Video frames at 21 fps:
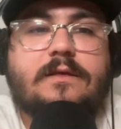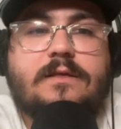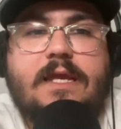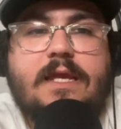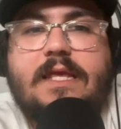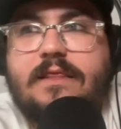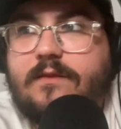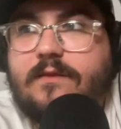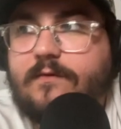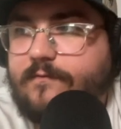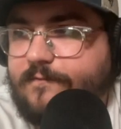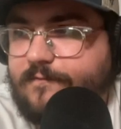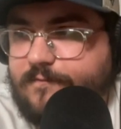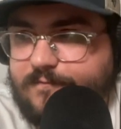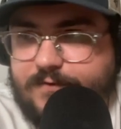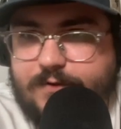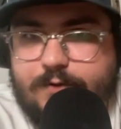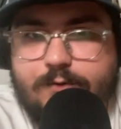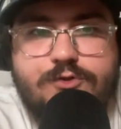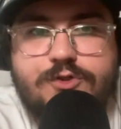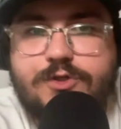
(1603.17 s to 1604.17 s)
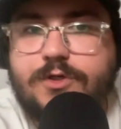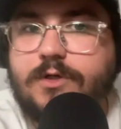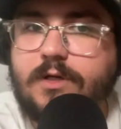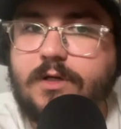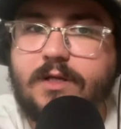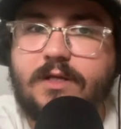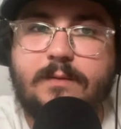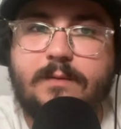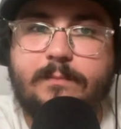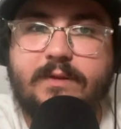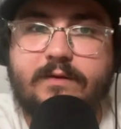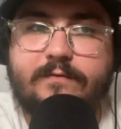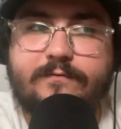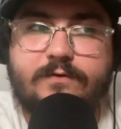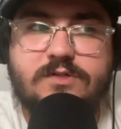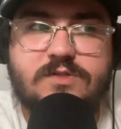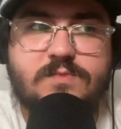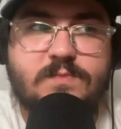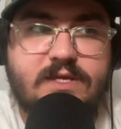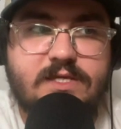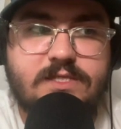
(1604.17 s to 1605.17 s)
In the future, could he be a
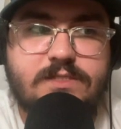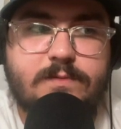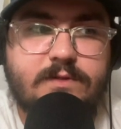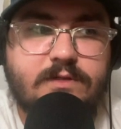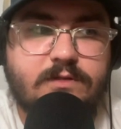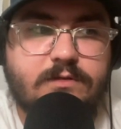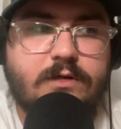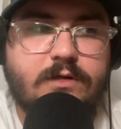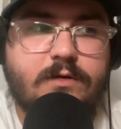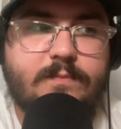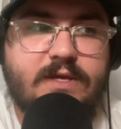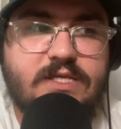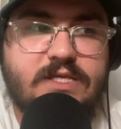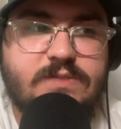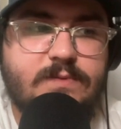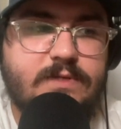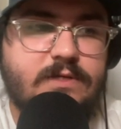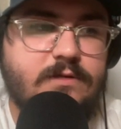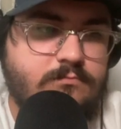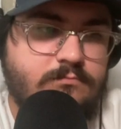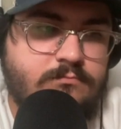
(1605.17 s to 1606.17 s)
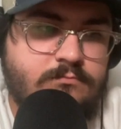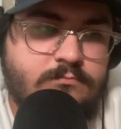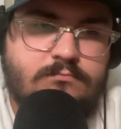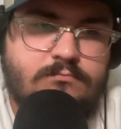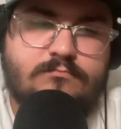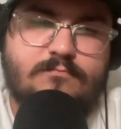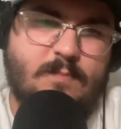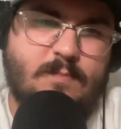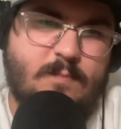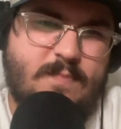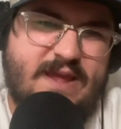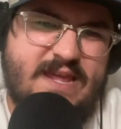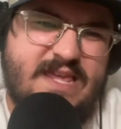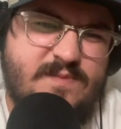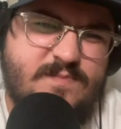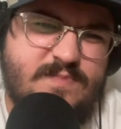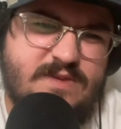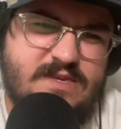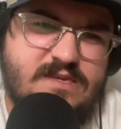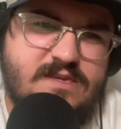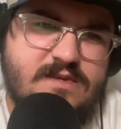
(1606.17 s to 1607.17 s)
first baseman, a third baseman?
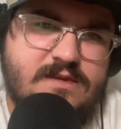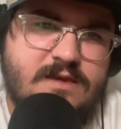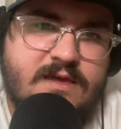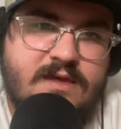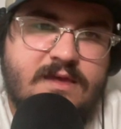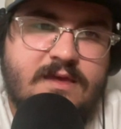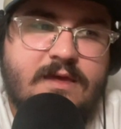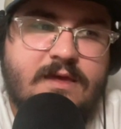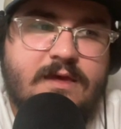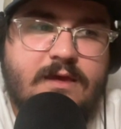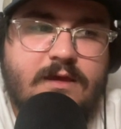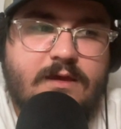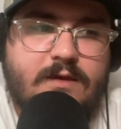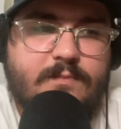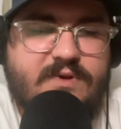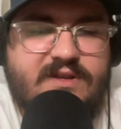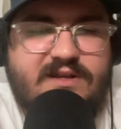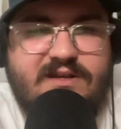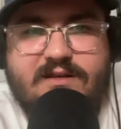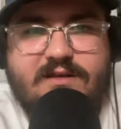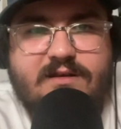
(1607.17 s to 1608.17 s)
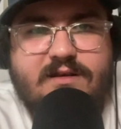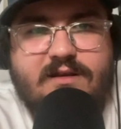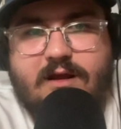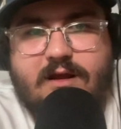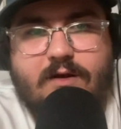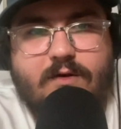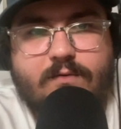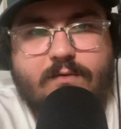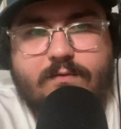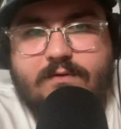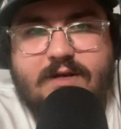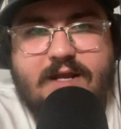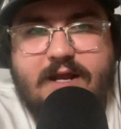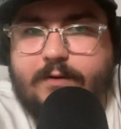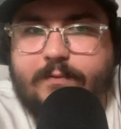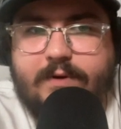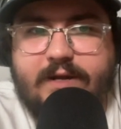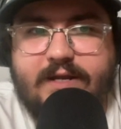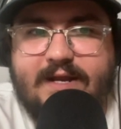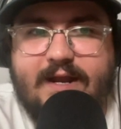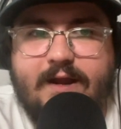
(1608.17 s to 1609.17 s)
Maybe. But no, not
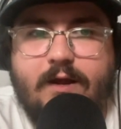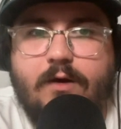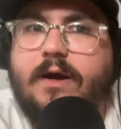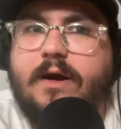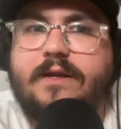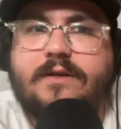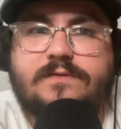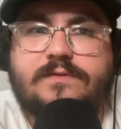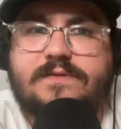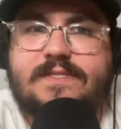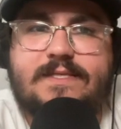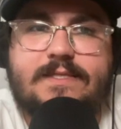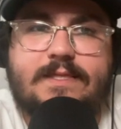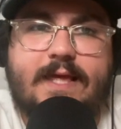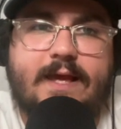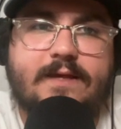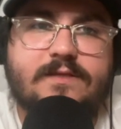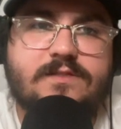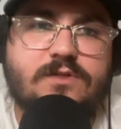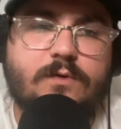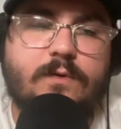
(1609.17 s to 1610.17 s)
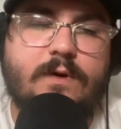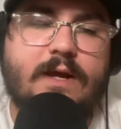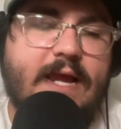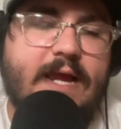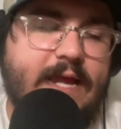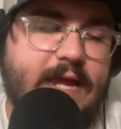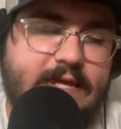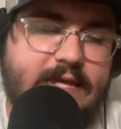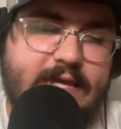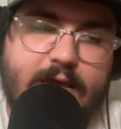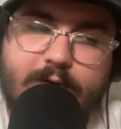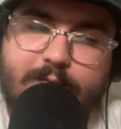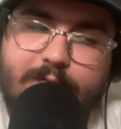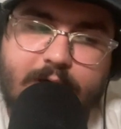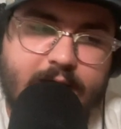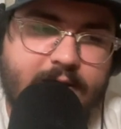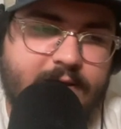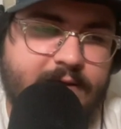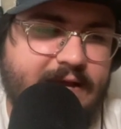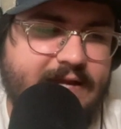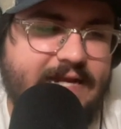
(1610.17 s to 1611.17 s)
right now. I don't see that. So I
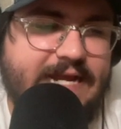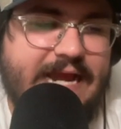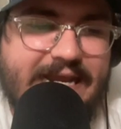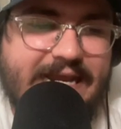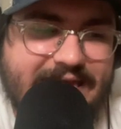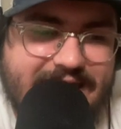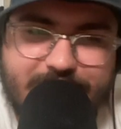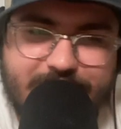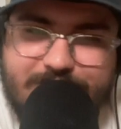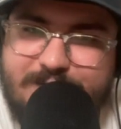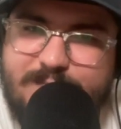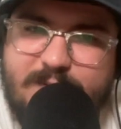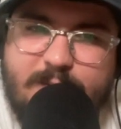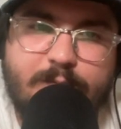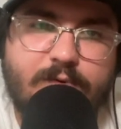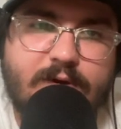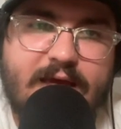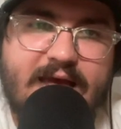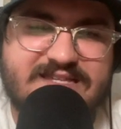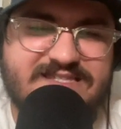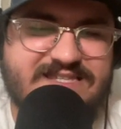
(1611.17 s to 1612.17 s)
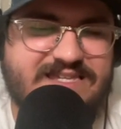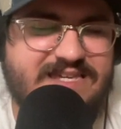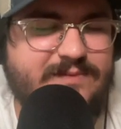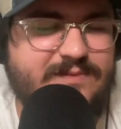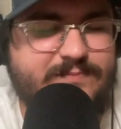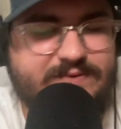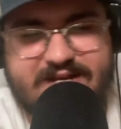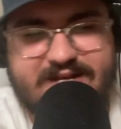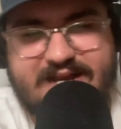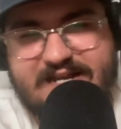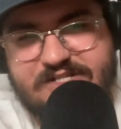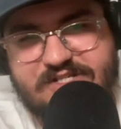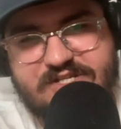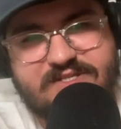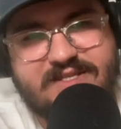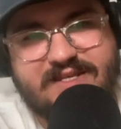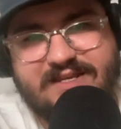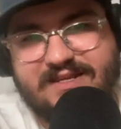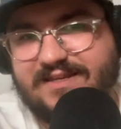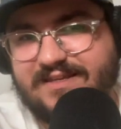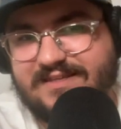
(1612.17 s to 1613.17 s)
kind of get why people ask it, but I just
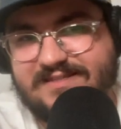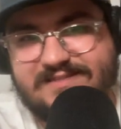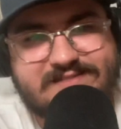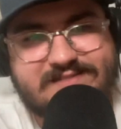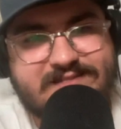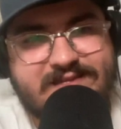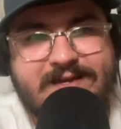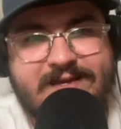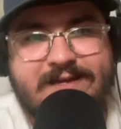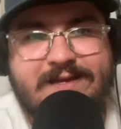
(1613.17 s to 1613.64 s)
think it's